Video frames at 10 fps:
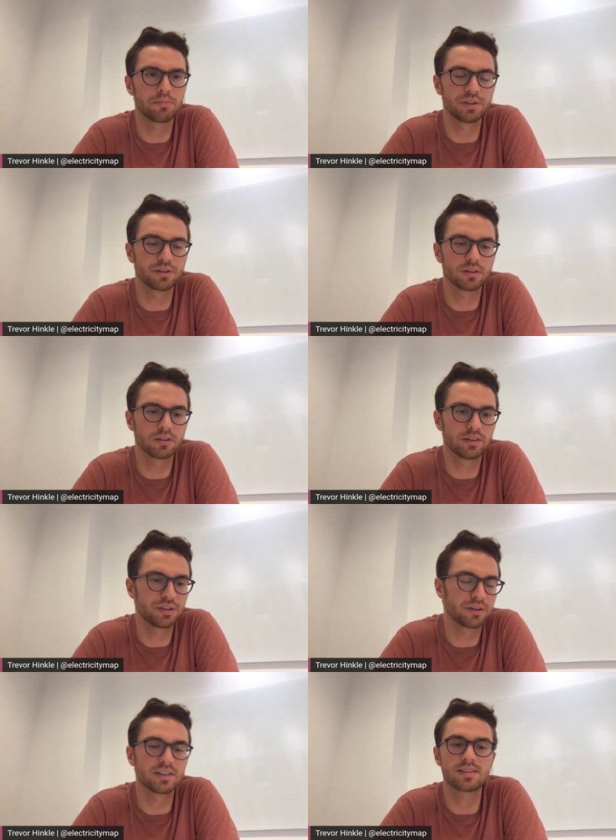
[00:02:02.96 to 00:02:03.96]
your
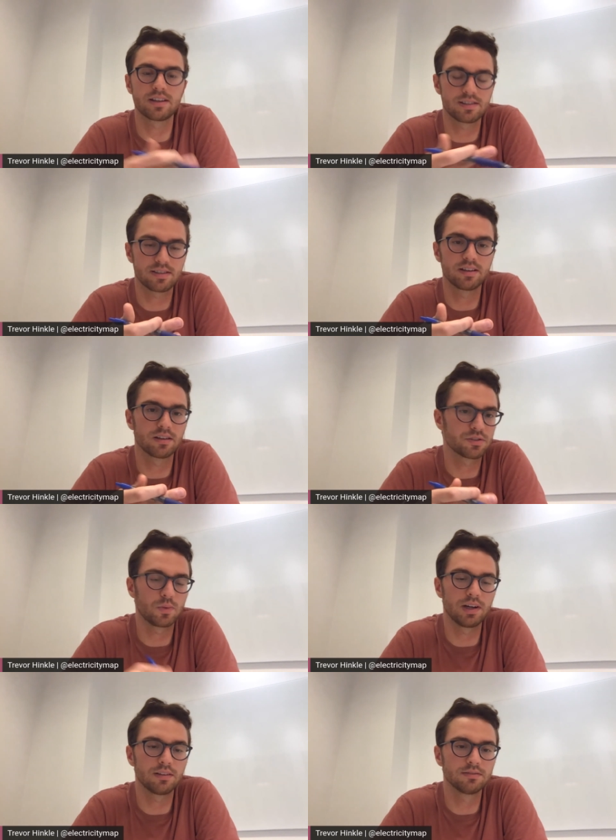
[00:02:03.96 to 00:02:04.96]
insights there as
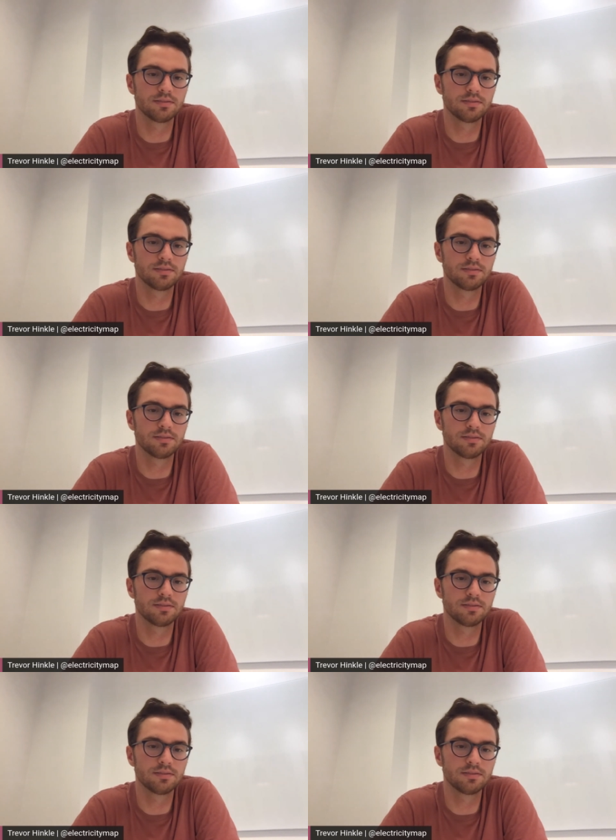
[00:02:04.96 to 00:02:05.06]
well.